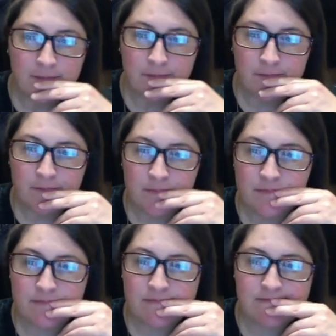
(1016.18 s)

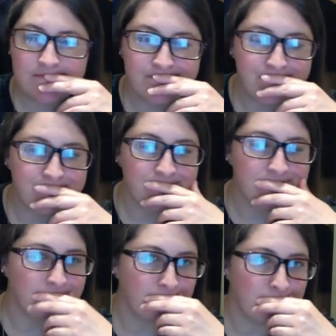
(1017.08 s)

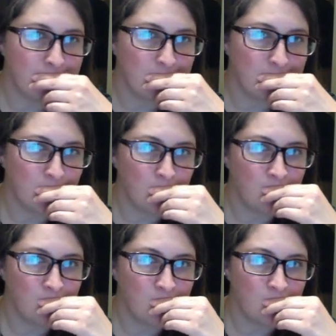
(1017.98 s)

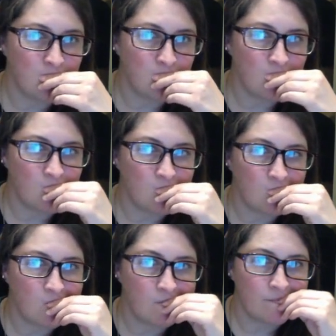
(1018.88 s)

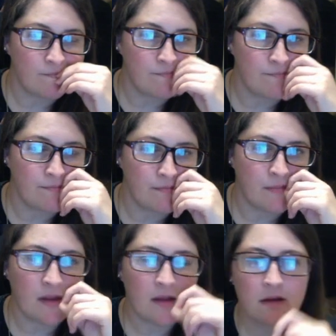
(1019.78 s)

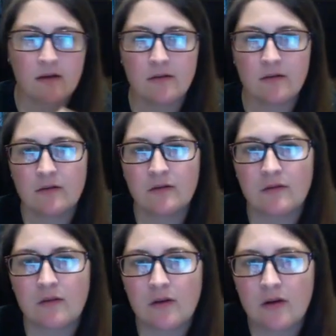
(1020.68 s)

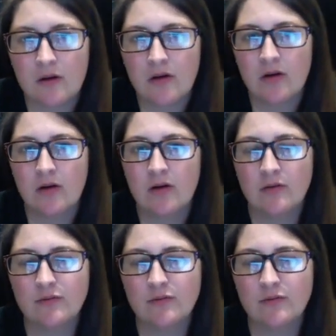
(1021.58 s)
(silent)